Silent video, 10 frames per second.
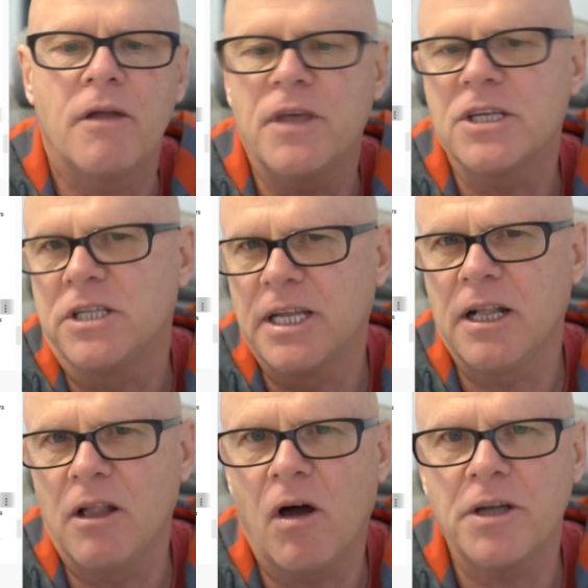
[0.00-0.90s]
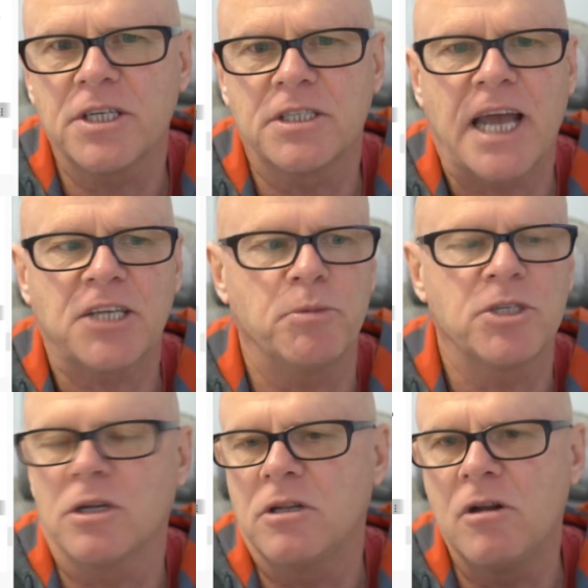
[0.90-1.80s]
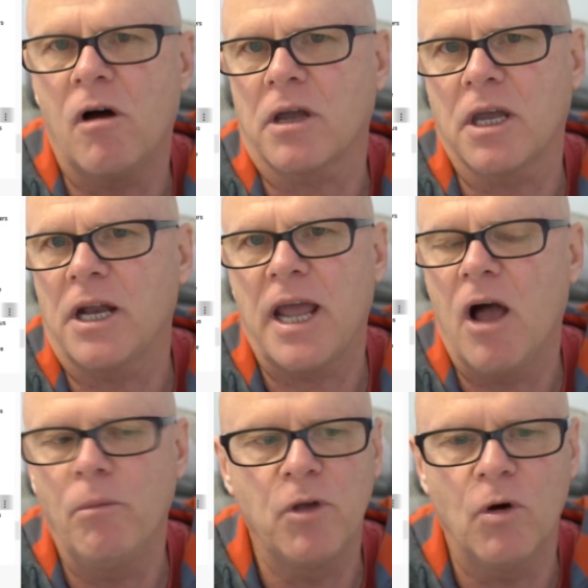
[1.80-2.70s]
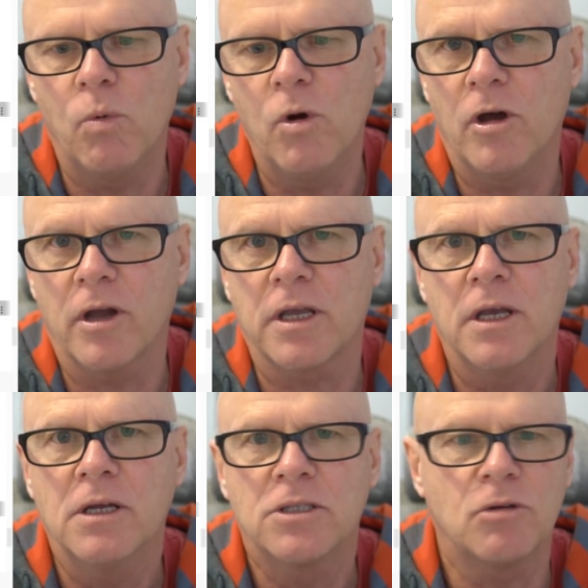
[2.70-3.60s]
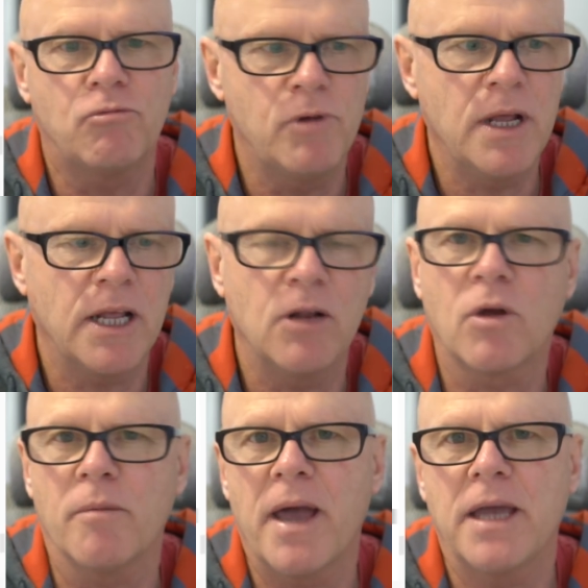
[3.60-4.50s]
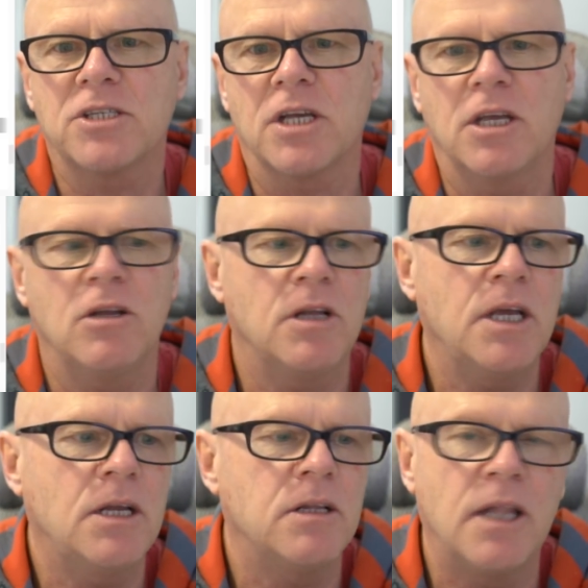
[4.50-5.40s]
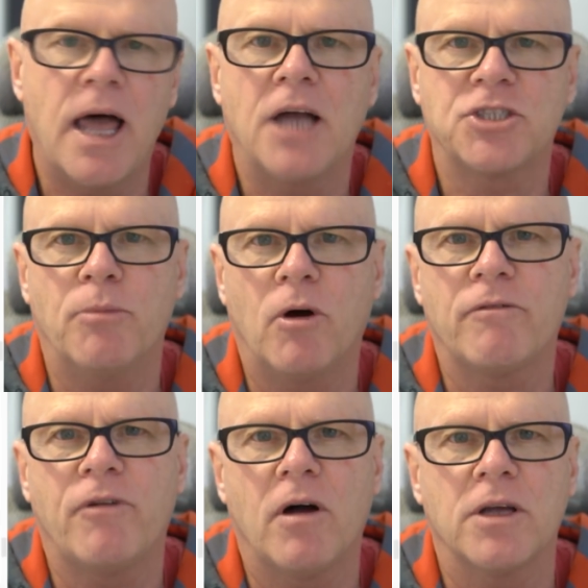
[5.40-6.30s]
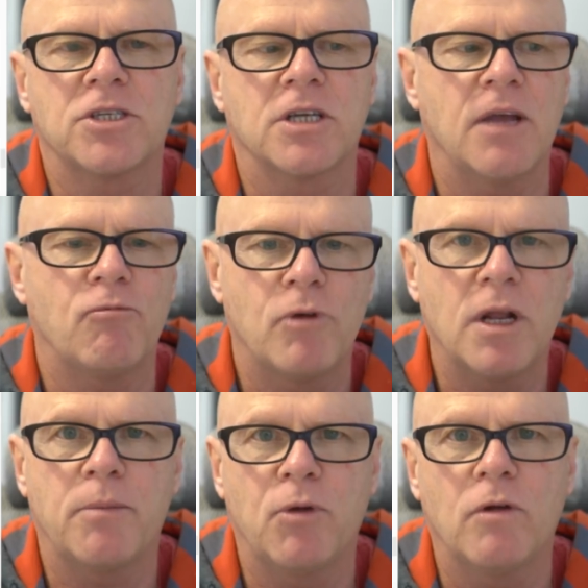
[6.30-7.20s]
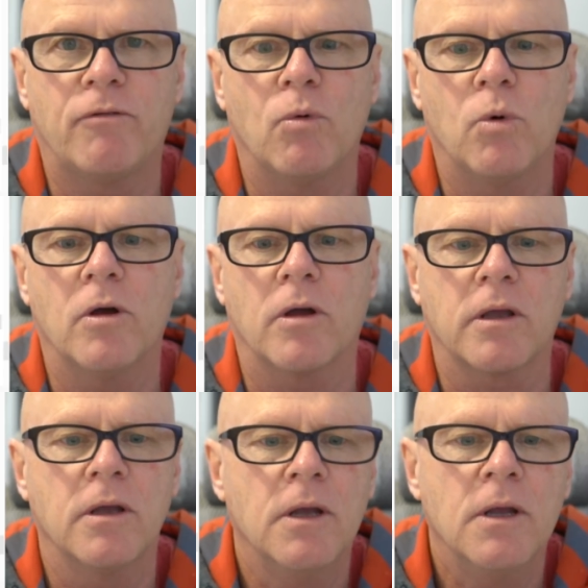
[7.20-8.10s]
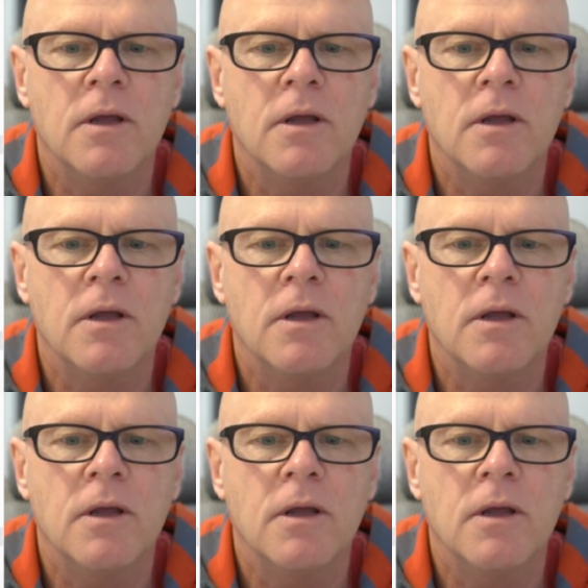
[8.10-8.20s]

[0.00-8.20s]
Uh, these little light attachments are not going to help your work to really look amazing. You need larger modifiers to get really beautiful work.